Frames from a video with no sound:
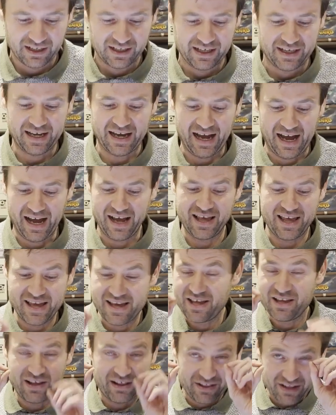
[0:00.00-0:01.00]

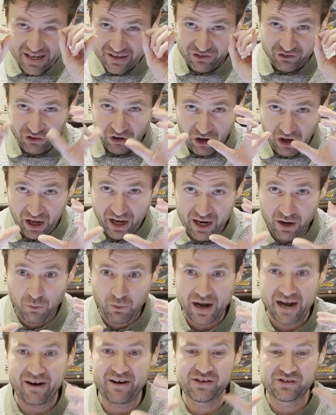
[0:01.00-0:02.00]
Its tyre
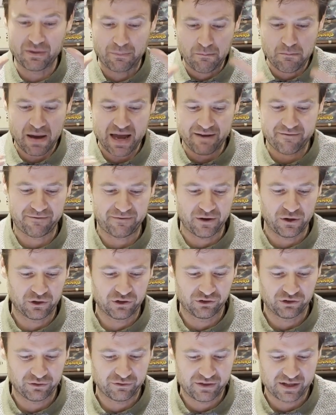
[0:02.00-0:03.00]
wear is a main
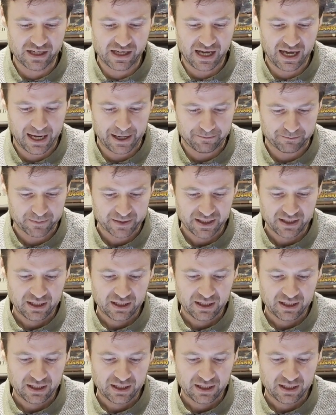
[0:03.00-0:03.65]
focus of the game.